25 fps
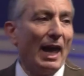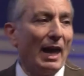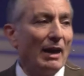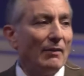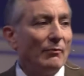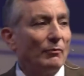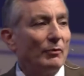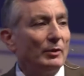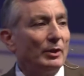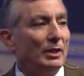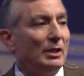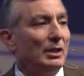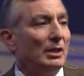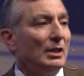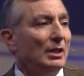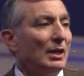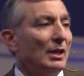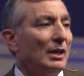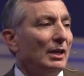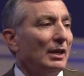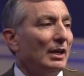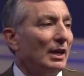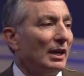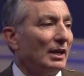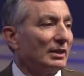Every
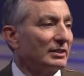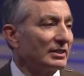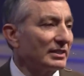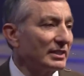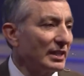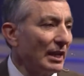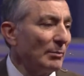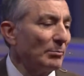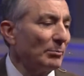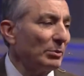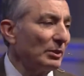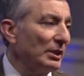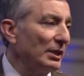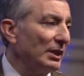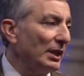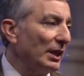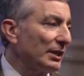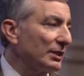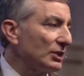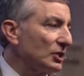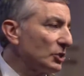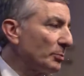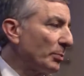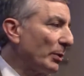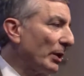assembly
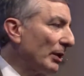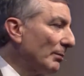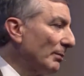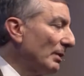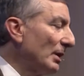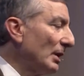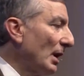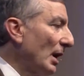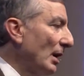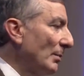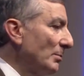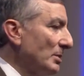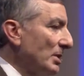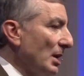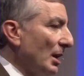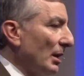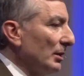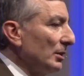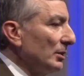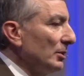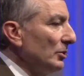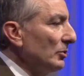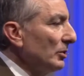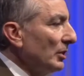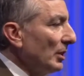experiment, I'm
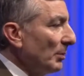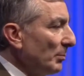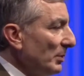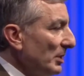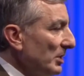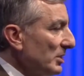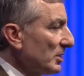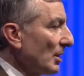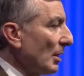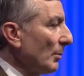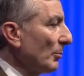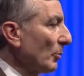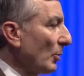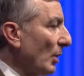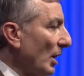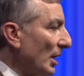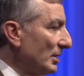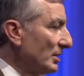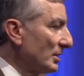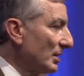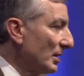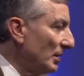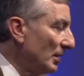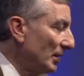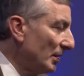telling you, can be
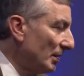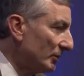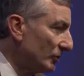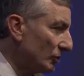summarized in